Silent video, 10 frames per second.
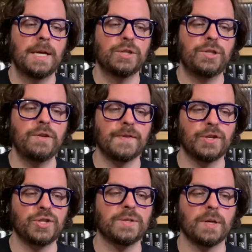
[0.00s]
Two
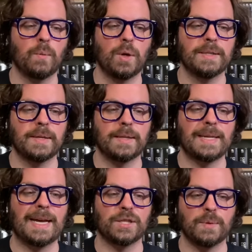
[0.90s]
versions on one
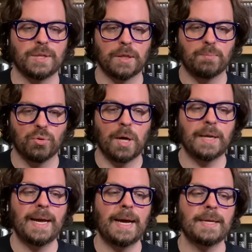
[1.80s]
disc, as originally
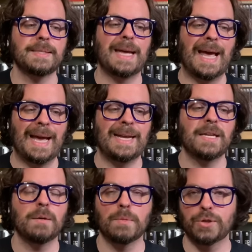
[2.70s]
broadcast and
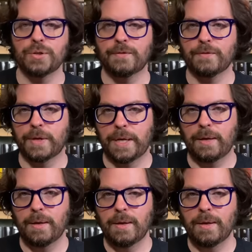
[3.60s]
commercial free.